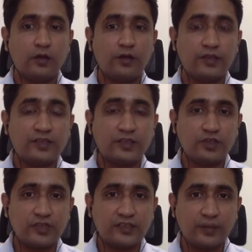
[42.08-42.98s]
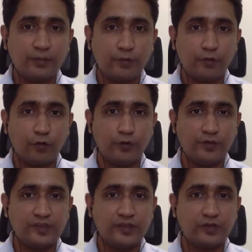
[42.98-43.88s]
Risk adjusting
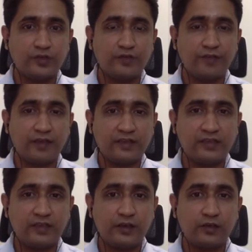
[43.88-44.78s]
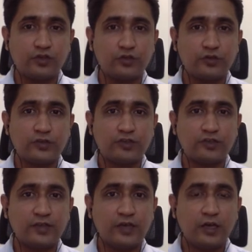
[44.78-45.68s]
performance and using fancy ratios such
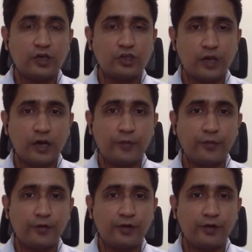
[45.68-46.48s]
as Sharpe,